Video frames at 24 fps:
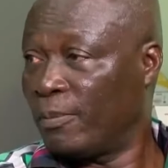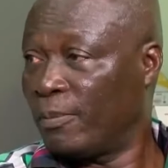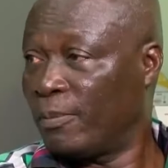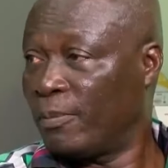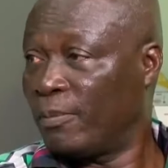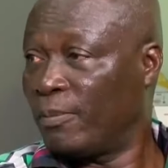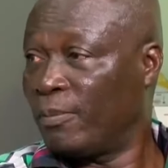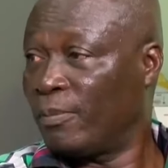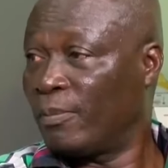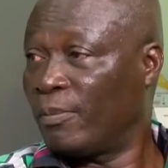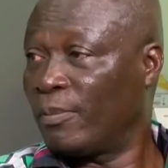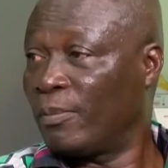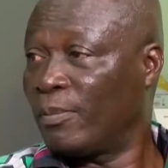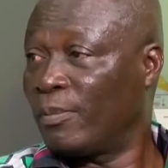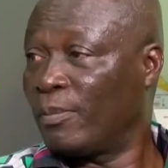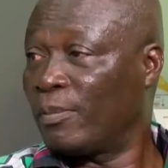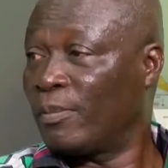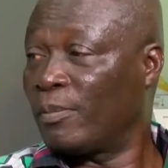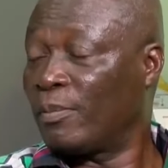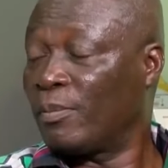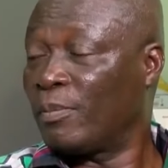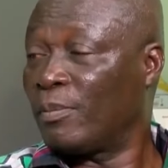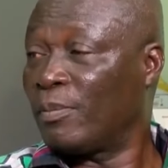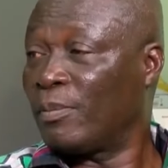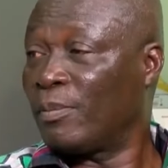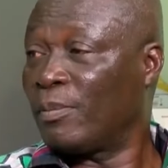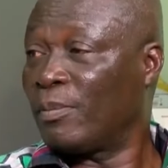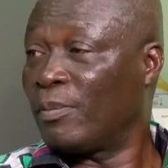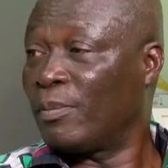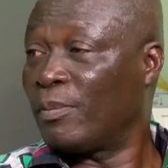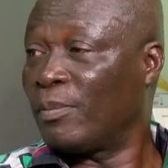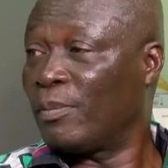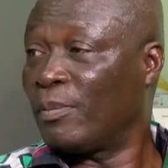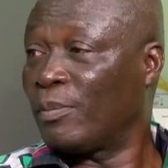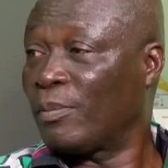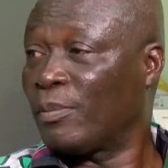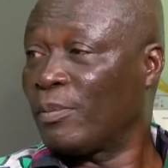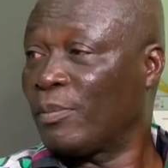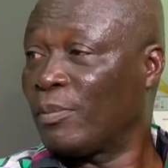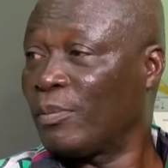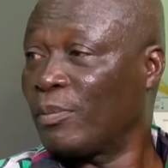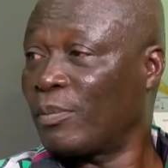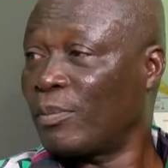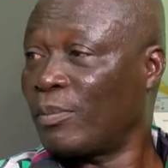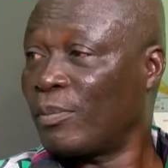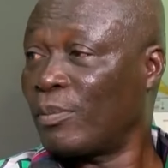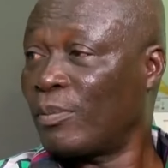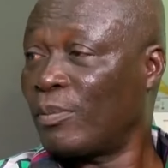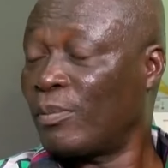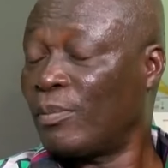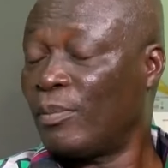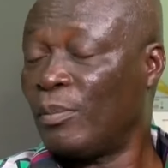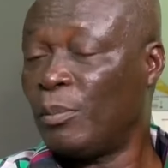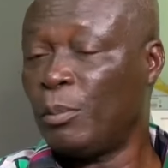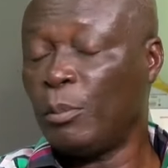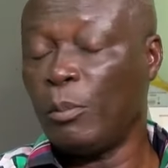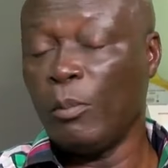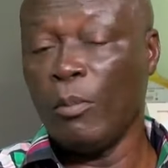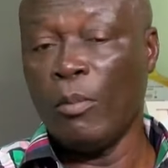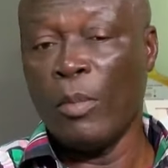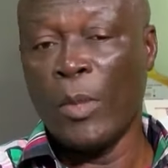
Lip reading: (silence)